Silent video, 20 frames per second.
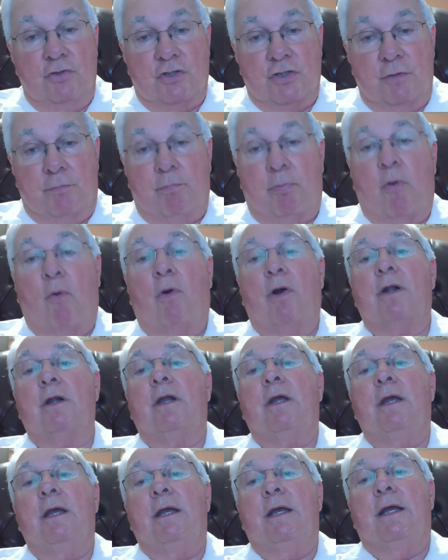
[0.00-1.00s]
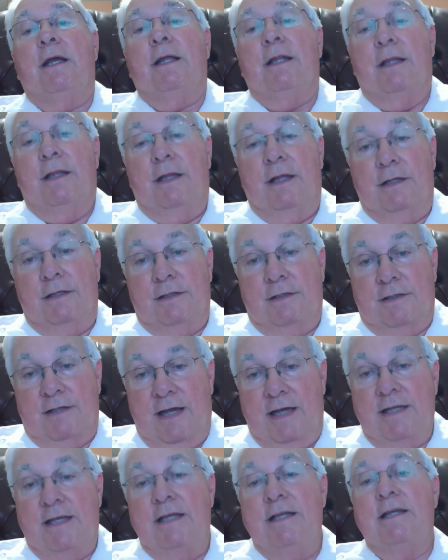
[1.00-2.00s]
support the
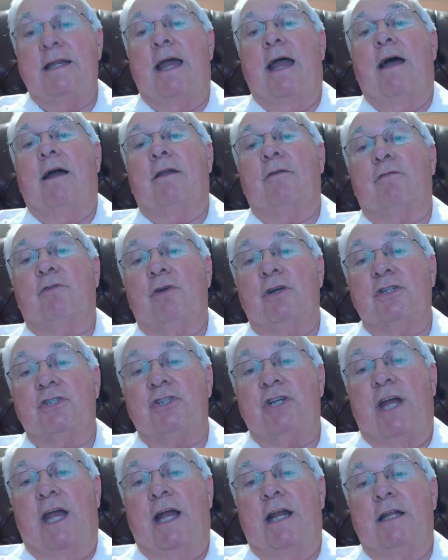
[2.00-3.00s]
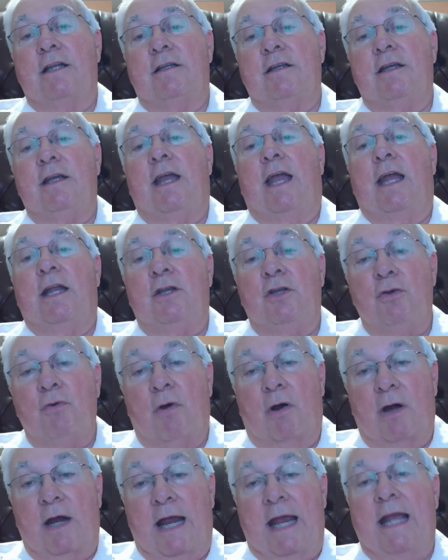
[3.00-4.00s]
taking down of Christianity, and
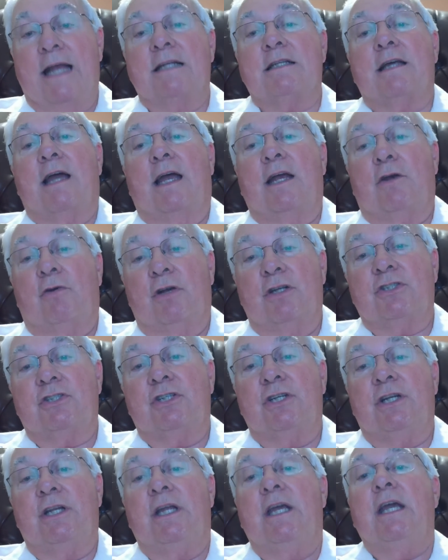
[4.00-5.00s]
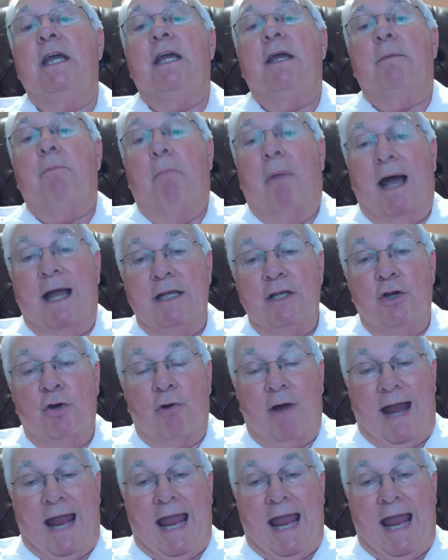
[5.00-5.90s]
you are anti-Christian by your